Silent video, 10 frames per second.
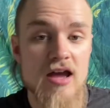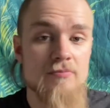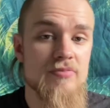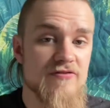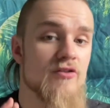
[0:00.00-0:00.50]

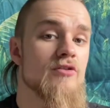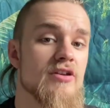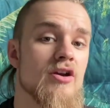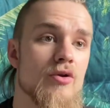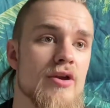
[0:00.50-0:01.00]
before the
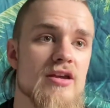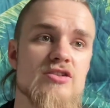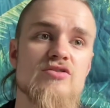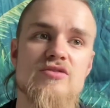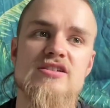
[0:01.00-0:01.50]

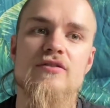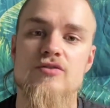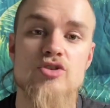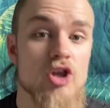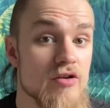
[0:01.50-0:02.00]
OAE2 itself, there
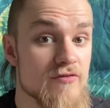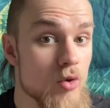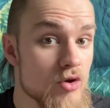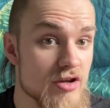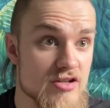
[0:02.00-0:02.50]
was a lot of
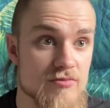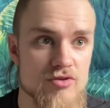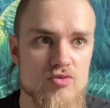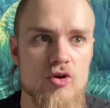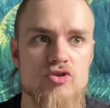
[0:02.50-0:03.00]
volcanism.
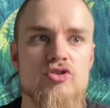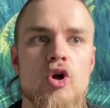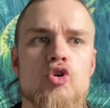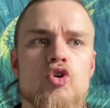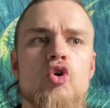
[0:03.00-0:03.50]
There's what was a
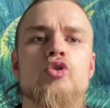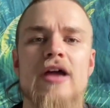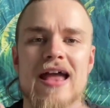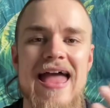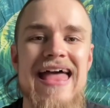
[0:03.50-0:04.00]
lot called
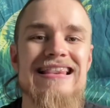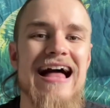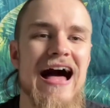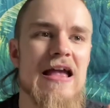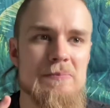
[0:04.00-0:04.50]

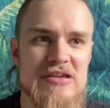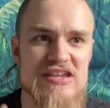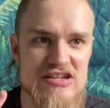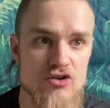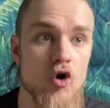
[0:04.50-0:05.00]

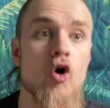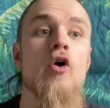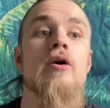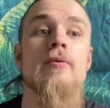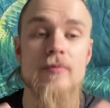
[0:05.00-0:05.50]
LIPs, or
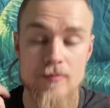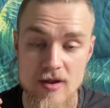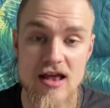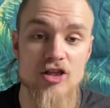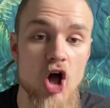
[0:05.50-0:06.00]

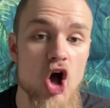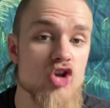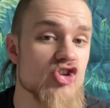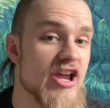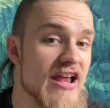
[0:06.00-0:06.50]

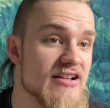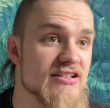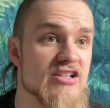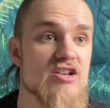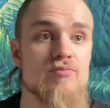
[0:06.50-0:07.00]
large
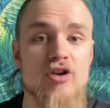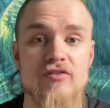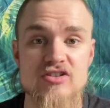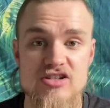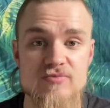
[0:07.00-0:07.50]
igneous
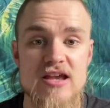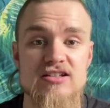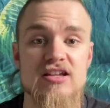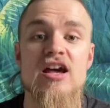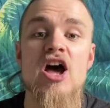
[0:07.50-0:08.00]
provinces.
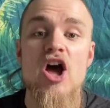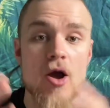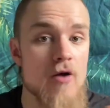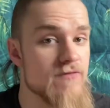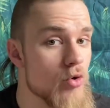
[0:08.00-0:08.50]
Basically,
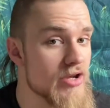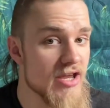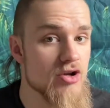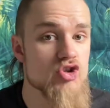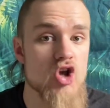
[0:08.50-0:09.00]

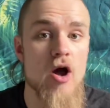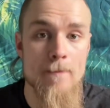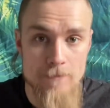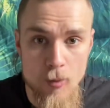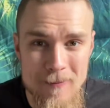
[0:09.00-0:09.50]
volcanoes are
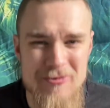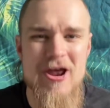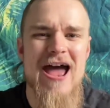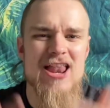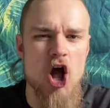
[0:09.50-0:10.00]
pumping
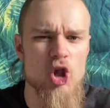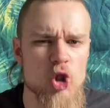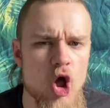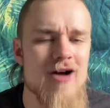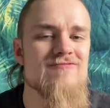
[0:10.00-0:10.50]
out a
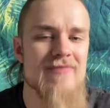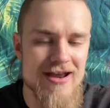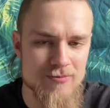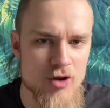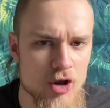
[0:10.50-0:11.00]
lot of
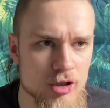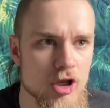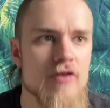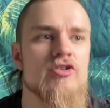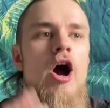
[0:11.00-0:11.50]
magma and a
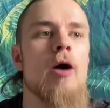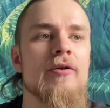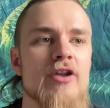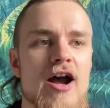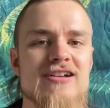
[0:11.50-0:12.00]
lot of carbon
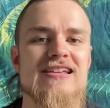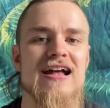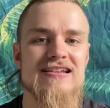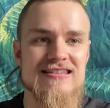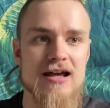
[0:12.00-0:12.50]
dioxide
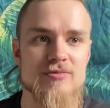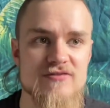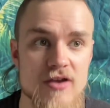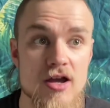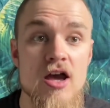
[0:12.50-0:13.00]
into the
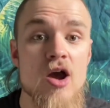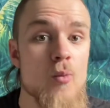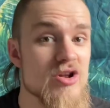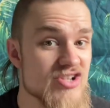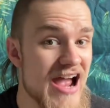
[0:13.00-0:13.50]
atmosphere,
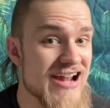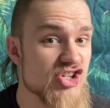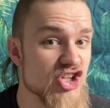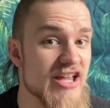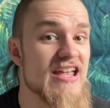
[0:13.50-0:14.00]
which
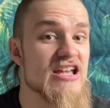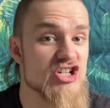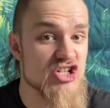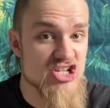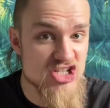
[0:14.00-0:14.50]
actually
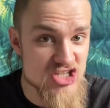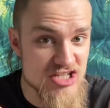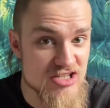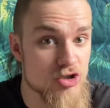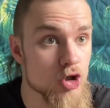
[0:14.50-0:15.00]
increases the
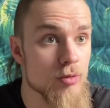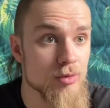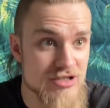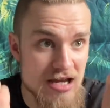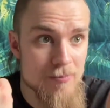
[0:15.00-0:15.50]
global
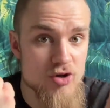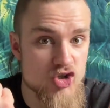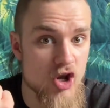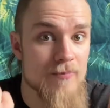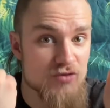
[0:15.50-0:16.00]

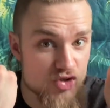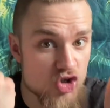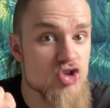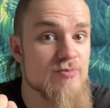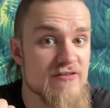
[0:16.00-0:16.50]
temperature
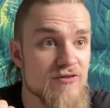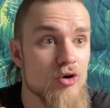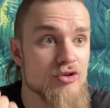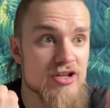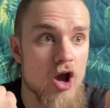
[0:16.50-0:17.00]
just
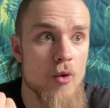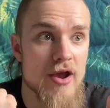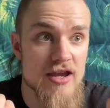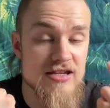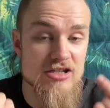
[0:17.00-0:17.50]
before the
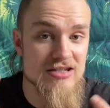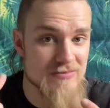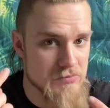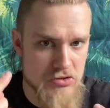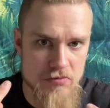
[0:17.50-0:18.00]
OAE. So there's
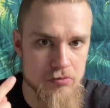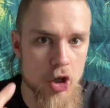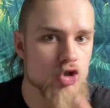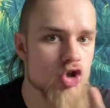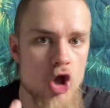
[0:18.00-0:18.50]
a
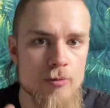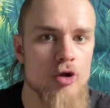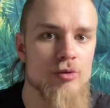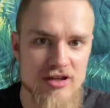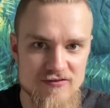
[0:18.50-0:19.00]
lot of turmoil
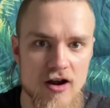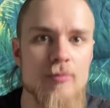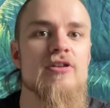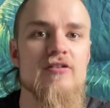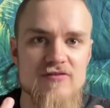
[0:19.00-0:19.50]
with the
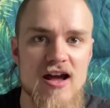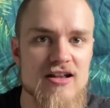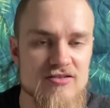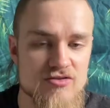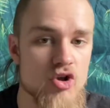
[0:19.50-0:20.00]
environment of that.
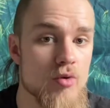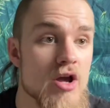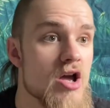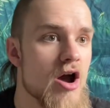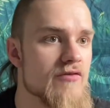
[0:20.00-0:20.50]
So
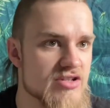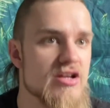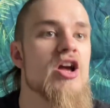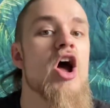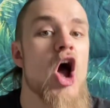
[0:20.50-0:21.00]
obviously,
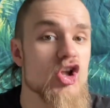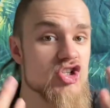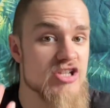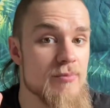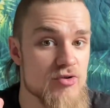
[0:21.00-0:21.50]
hotter
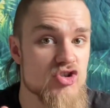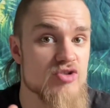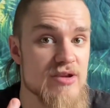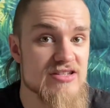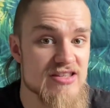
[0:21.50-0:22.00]
temperatures
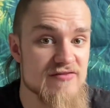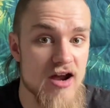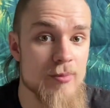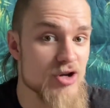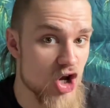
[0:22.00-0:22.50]
means that the
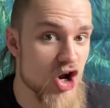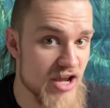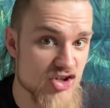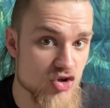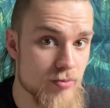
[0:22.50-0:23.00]
environment can't
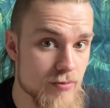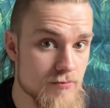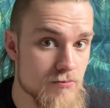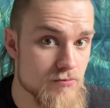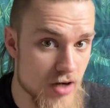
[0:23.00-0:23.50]
catch up,
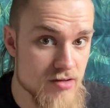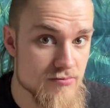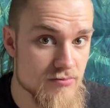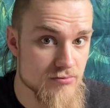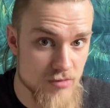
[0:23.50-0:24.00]
right?
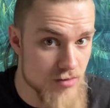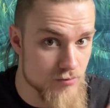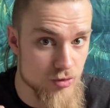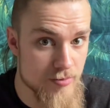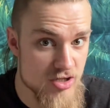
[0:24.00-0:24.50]
Yeah,
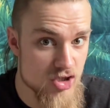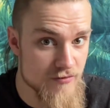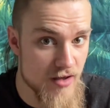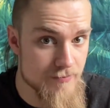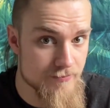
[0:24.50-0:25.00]
you with me so
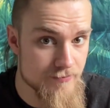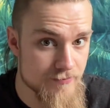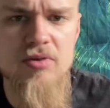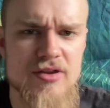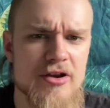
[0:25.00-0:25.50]
far?
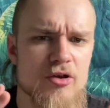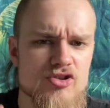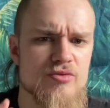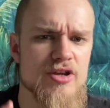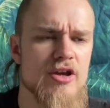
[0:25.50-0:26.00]
But then
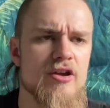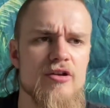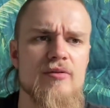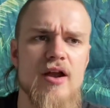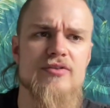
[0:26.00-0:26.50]
also occurring
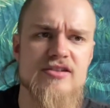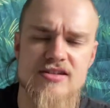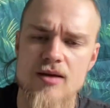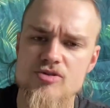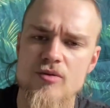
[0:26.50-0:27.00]
around this
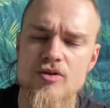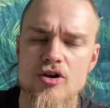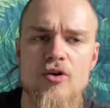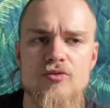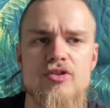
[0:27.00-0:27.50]
time is what we
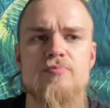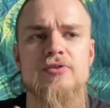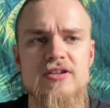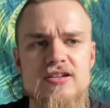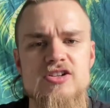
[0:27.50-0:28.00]
call the
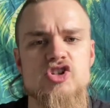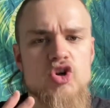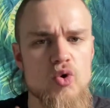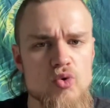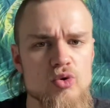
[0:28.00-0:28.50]
Plinius
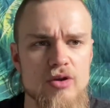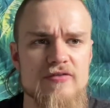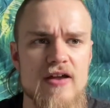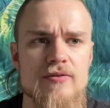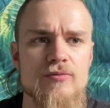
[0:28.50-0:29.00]
cool
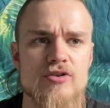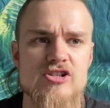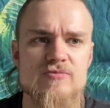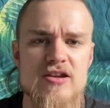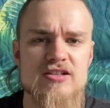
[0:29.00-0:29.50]
event, which
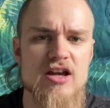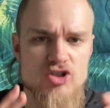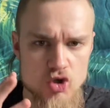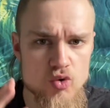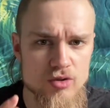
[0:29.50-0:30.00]
is basically a
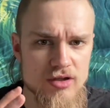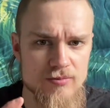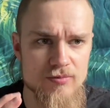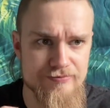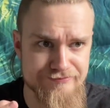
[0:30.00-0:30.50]

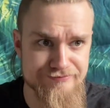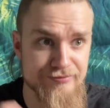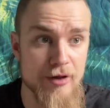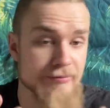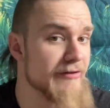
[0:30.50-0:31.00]
cooling
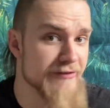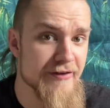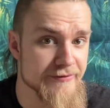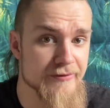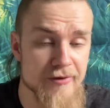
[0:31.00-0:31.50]
event.
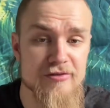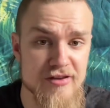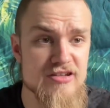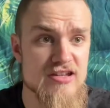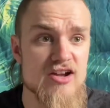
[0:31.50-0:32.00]
And
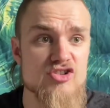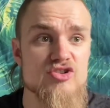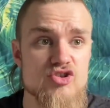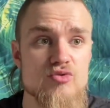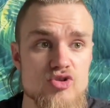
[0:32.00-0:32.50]
this is actually
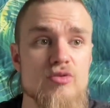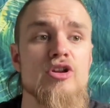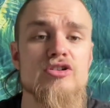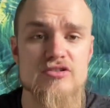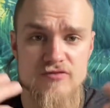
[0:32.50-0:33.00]
due to a
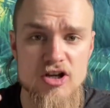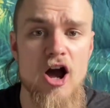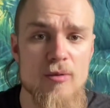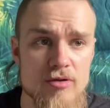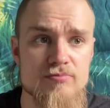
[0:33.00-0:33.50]
lot of
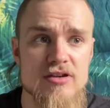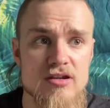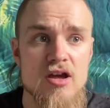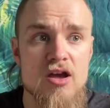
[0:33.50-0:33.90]
carbon being